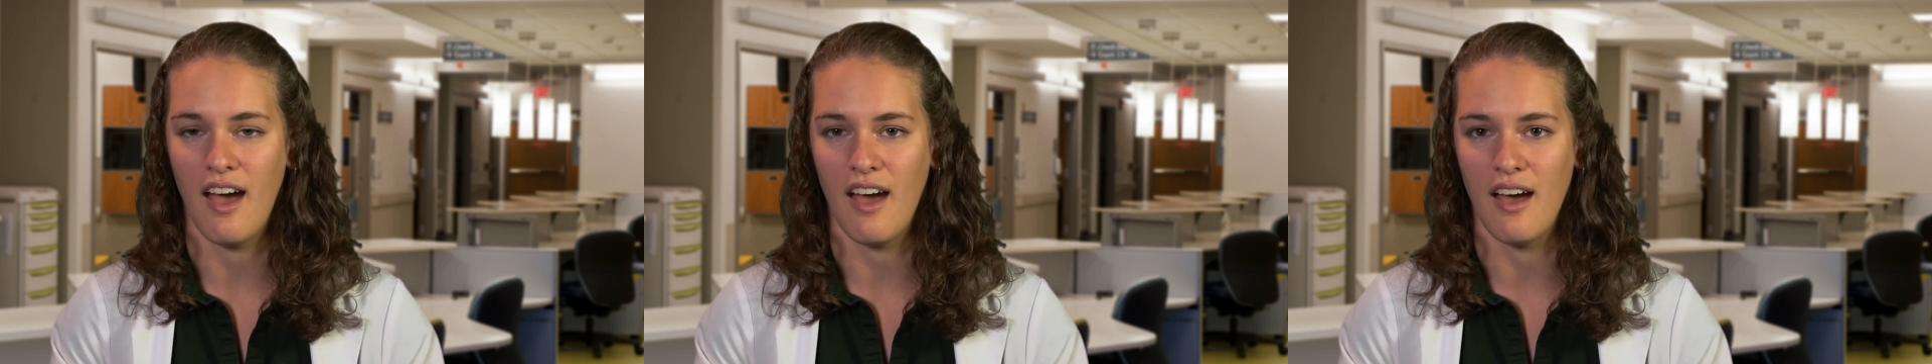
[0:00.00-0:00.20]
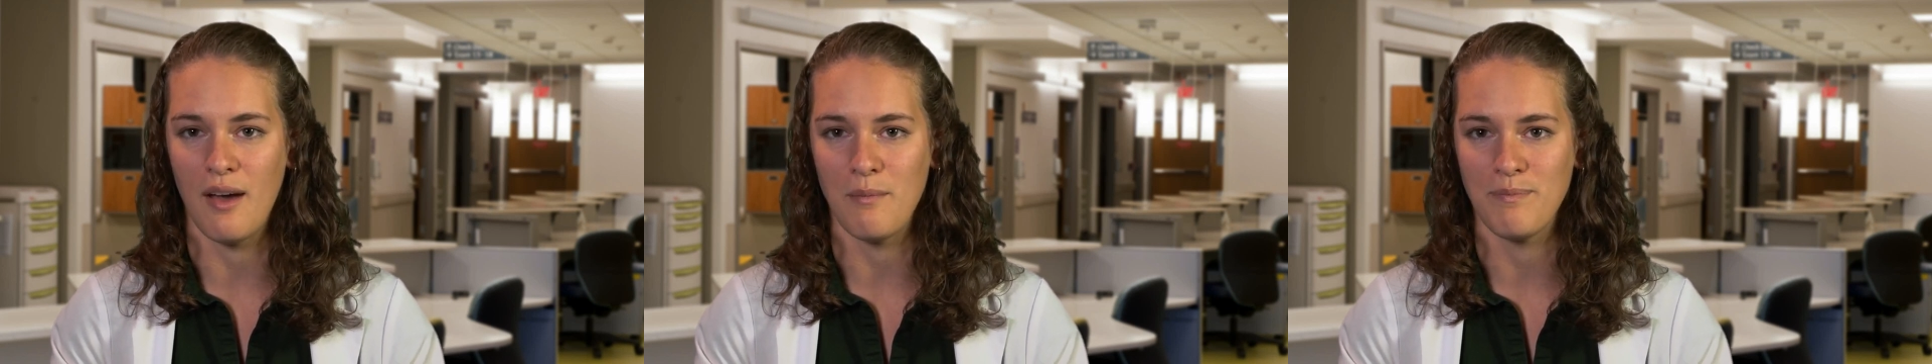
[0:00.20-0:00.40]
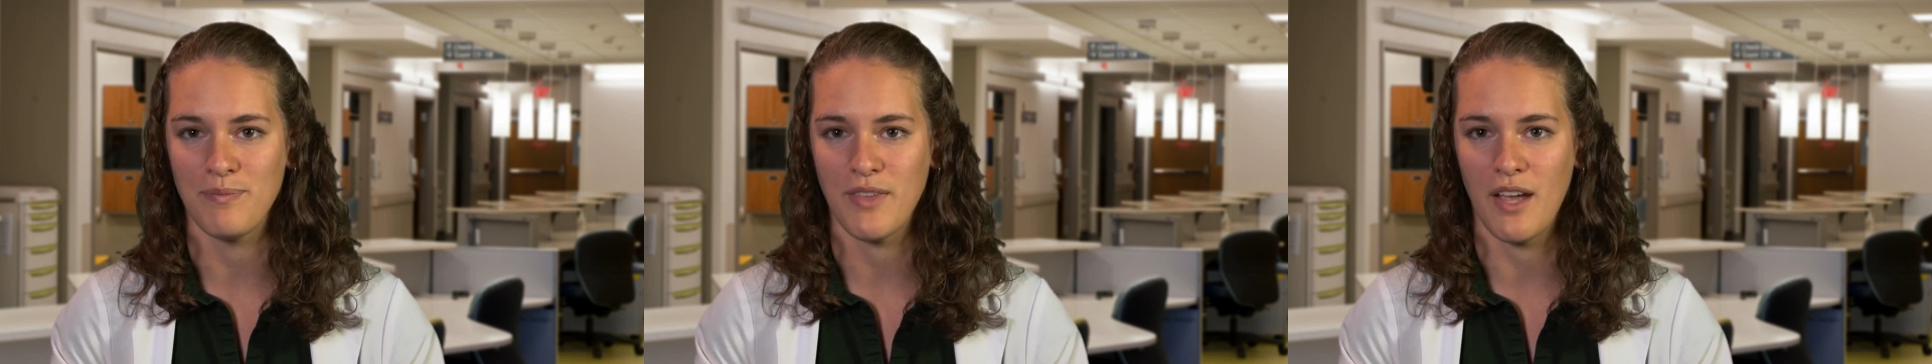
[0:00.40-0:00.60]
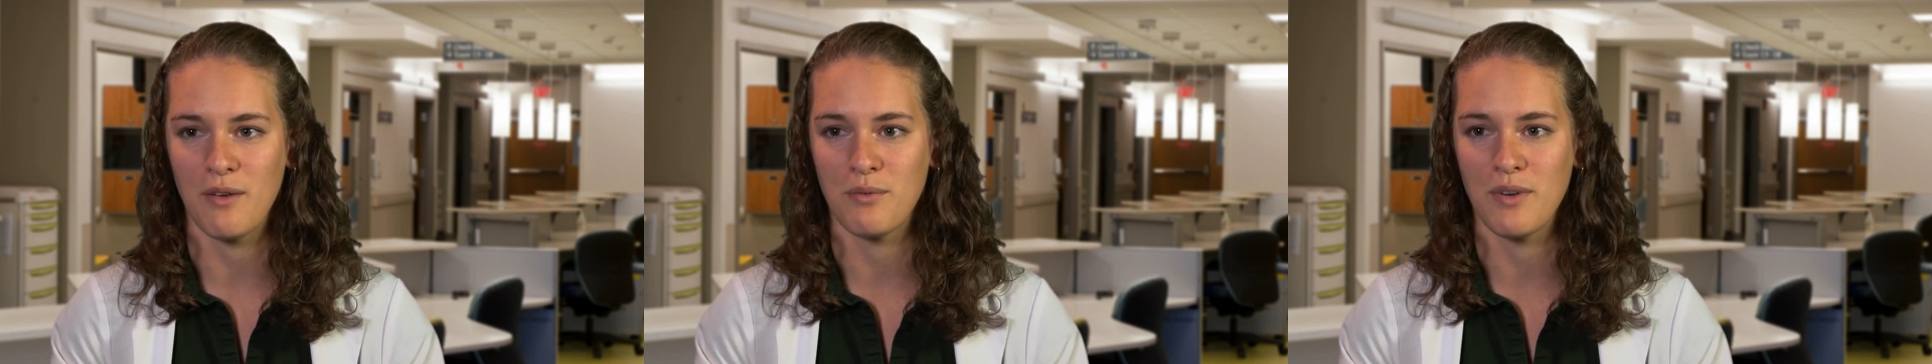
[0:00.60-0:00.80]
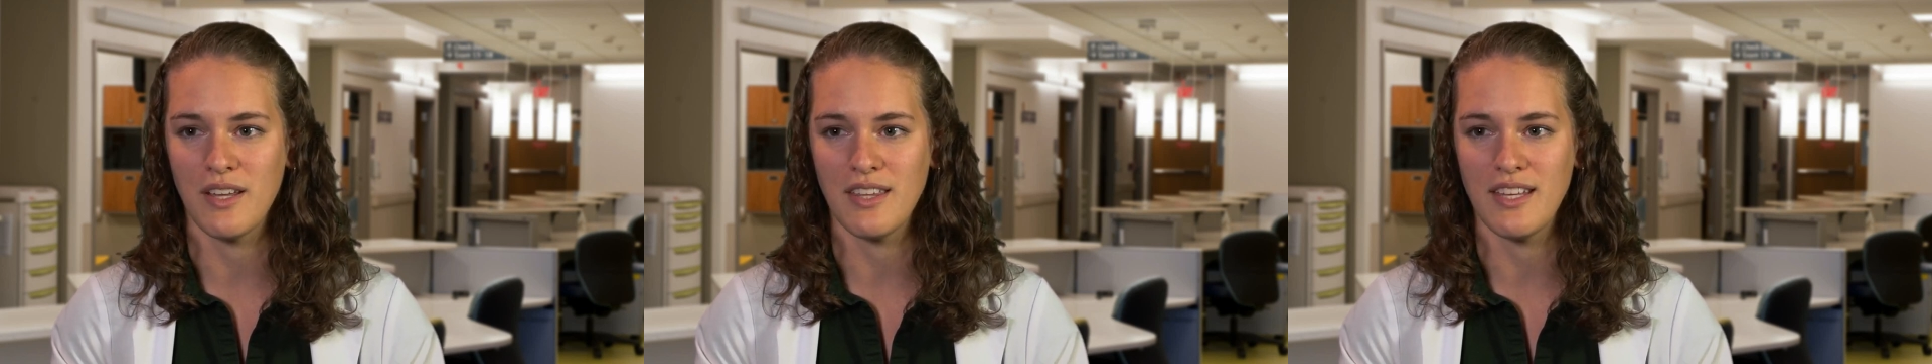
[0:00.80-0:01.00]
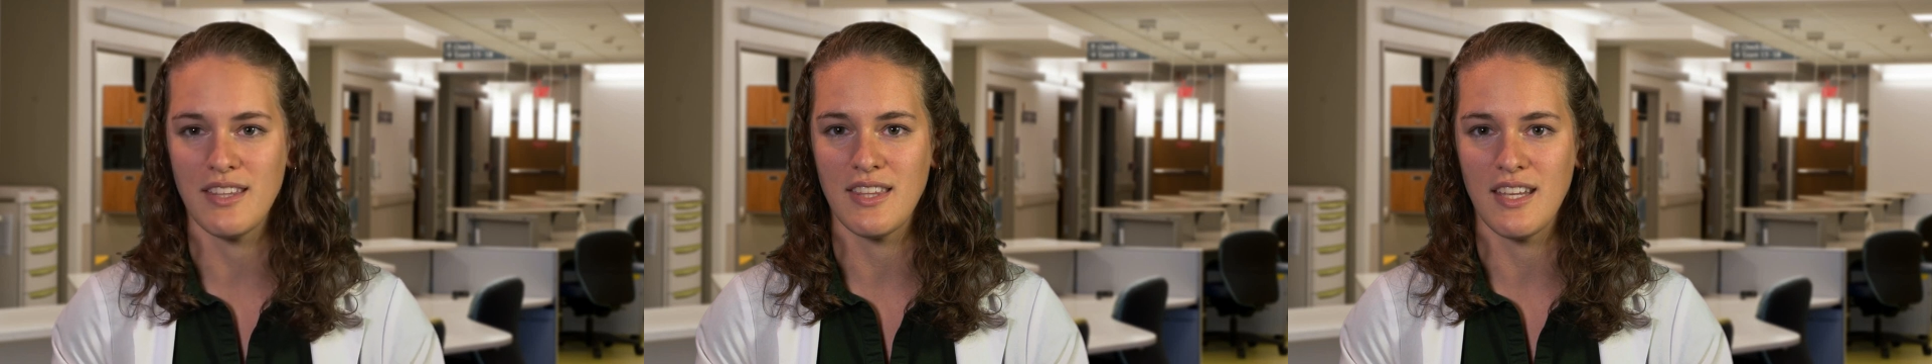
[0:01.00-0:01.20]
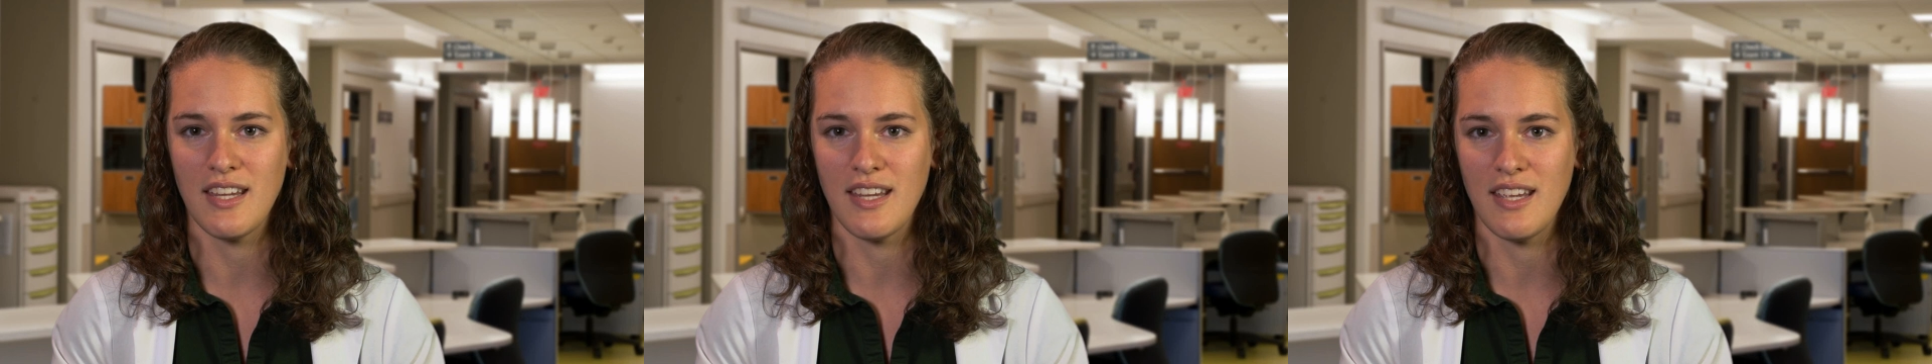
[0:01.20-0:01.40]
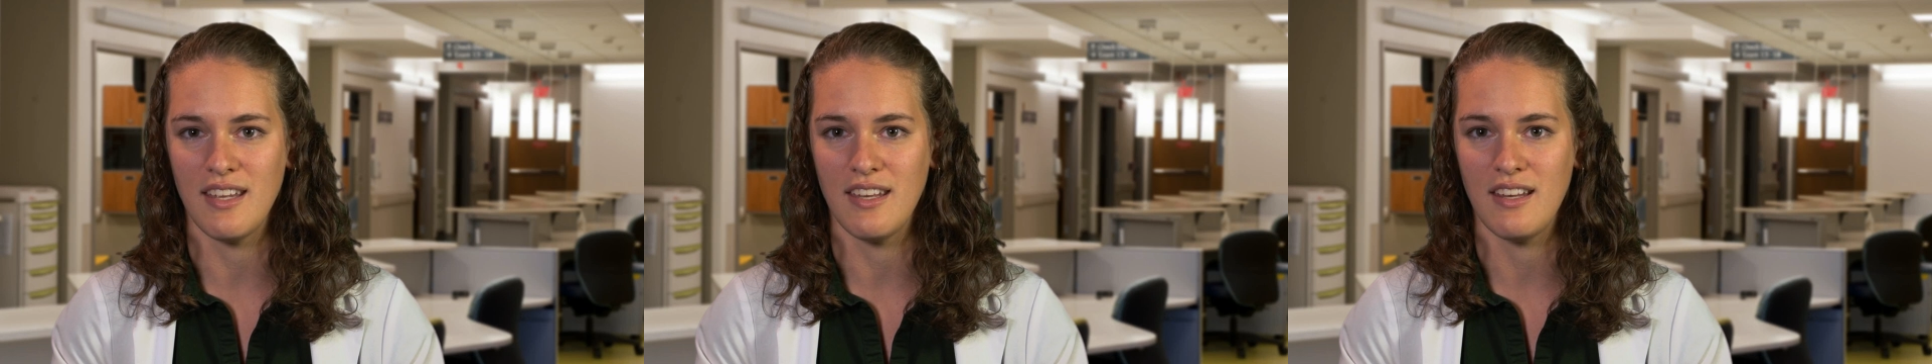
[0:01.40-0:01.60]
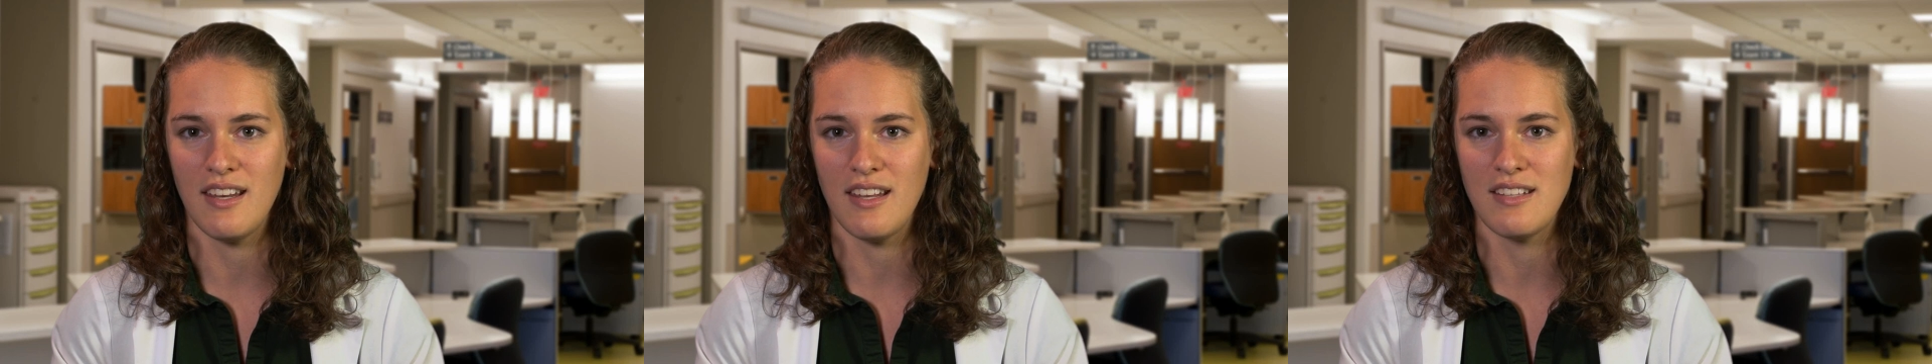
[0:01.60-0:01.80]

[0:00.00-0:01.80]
um, I really think it,